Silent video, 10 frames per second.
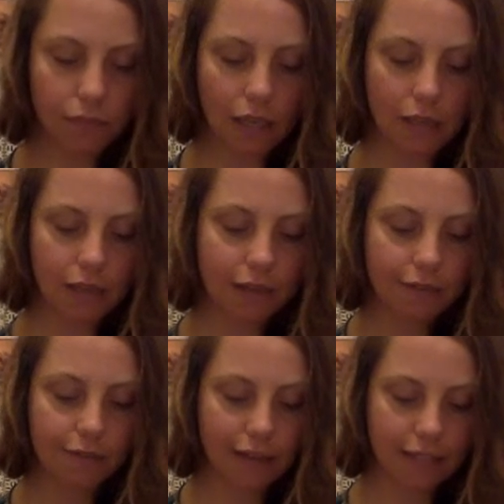And then they
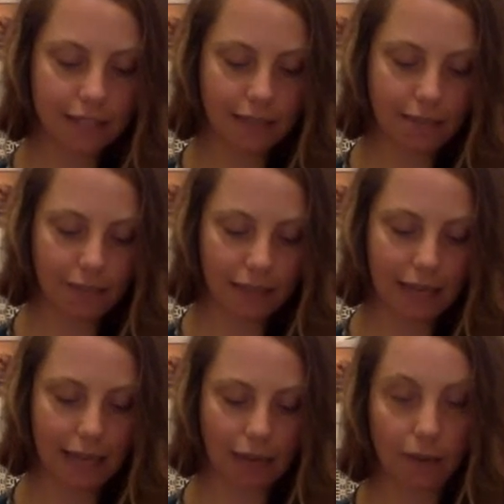find him
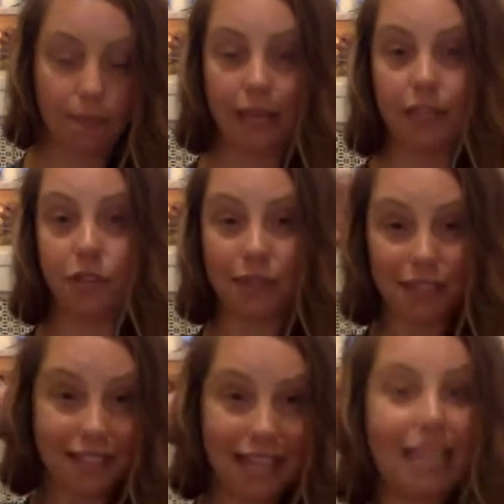laying on a bench with
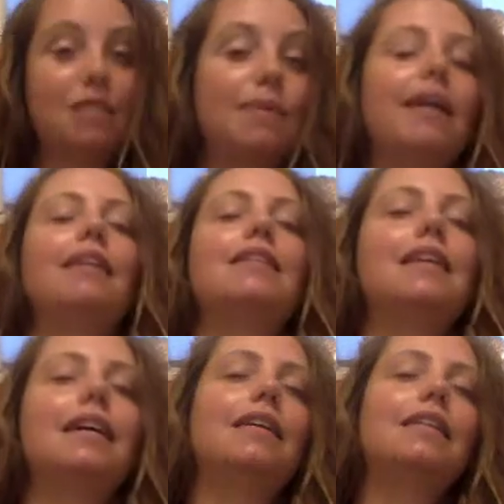his hands behind his
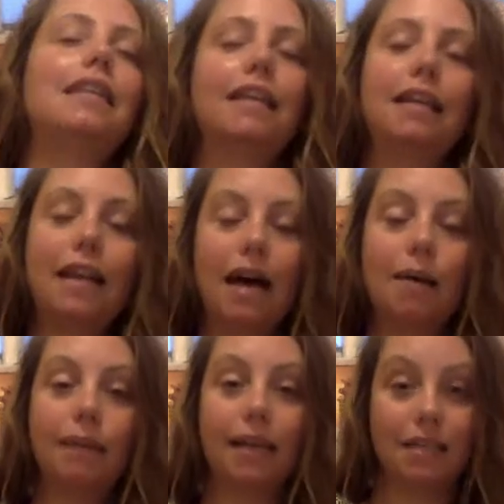head taking a nap,
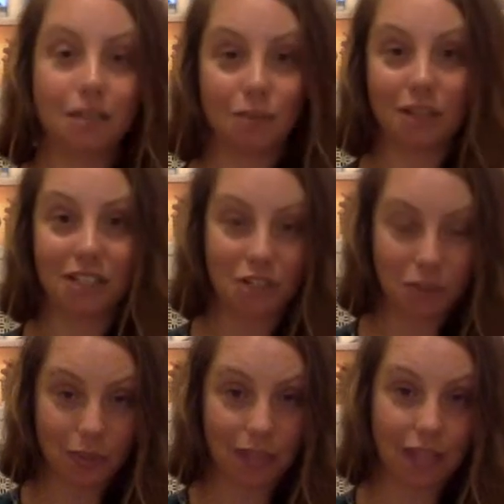and they ask him what he's
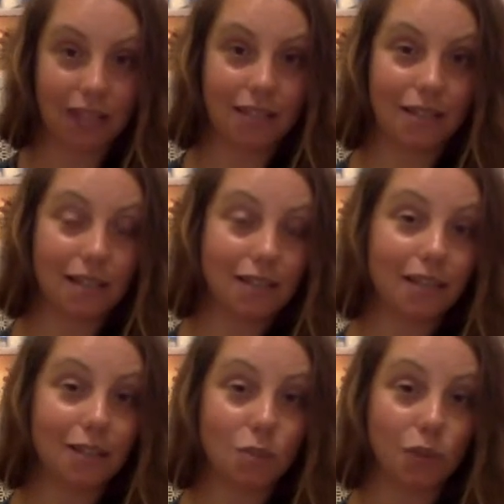doing and he says that
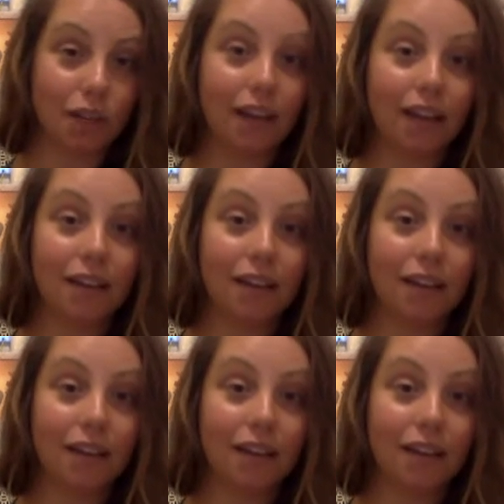he's working.